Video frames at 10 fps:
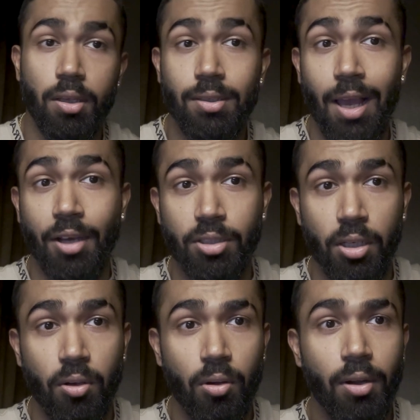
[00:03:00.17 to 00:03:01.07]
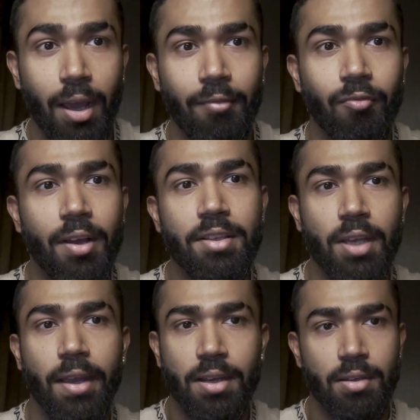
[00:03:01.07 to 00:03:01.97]
is actually good. And once
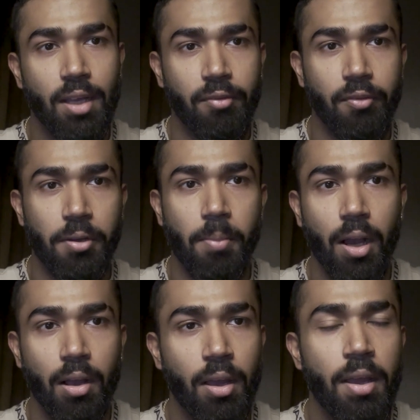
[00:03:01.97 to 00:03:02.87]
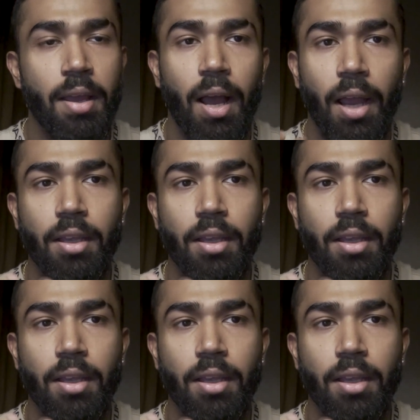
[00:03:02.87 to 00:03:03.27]
I get that feedback, I